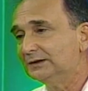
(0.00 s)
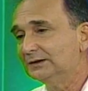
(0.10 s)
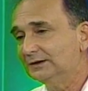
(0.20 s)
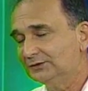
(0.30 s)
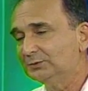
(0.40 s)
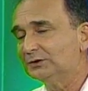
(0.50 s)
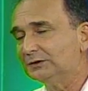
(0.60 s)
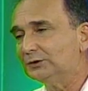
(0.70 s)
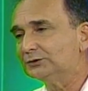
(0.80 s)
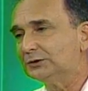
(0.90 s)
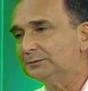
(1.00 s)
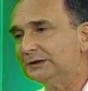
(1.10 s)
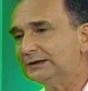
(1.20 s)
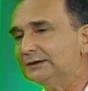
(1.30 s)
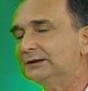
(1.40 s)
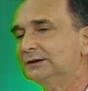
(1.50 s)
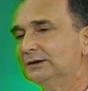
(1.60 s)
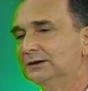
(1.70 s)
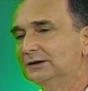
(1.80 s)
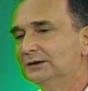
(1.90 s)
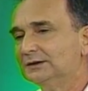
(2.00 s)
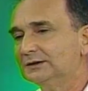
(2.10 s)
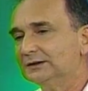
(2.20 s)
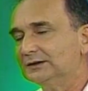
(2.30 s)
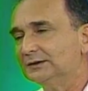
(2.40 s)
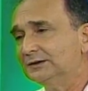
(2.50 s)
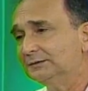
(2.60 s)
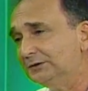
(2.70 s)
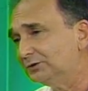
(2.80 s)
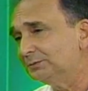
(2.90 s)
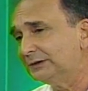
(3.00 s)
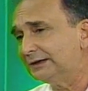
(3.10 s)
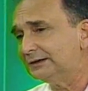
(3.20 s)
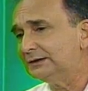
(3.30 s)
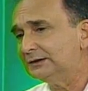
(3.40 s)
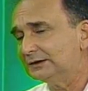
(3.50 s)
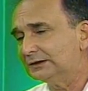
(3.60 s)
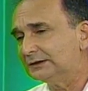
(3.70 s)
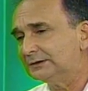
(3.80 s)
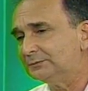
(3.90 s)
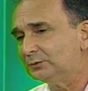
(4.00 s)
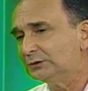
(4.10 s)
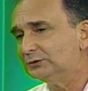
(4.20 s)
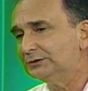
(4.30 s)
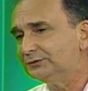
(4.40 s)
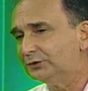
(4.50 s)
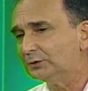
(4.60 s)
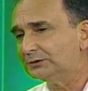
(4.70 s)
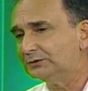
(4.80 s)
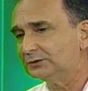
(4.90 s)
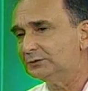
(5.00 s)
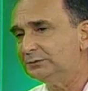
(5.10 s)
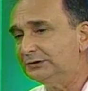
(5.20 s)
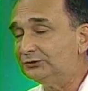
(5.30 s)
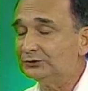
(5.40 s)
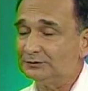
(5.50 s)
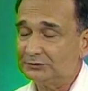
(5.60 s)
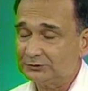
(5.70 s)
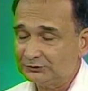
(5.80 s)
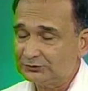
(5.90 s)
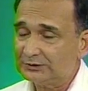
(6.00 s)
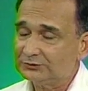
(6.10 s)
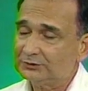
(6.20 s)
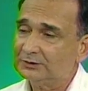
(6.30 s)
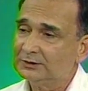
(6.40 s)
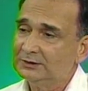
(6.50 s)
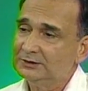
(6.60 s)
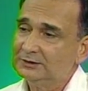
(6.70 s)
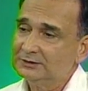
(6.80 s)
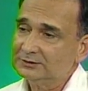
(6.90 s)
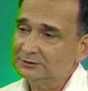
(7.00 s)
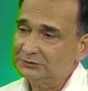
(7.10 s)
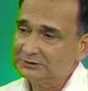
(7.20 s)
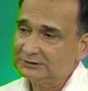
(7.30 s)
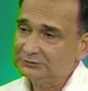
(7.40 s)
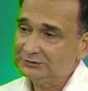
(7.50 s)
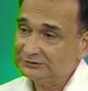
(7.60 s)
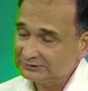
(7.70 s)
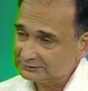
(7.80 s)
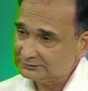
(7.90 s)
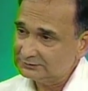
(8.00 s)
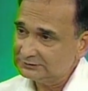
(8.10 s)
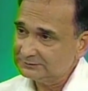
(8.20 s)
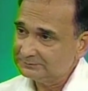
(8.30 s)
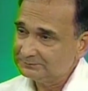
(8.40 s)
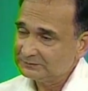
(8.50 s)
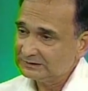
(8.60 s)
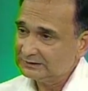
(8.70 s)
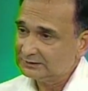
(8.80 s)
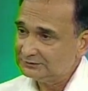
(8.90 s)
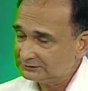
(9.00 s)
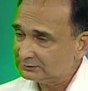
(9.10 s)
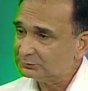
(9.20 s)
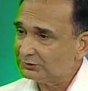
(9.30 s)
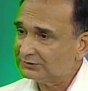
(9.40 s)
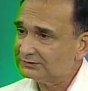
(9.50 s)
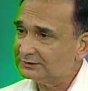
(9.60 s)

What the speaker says: It's more of a long-term plan. In the medium plan, we're looking forward to the completion of the construction of the country's second nickel processing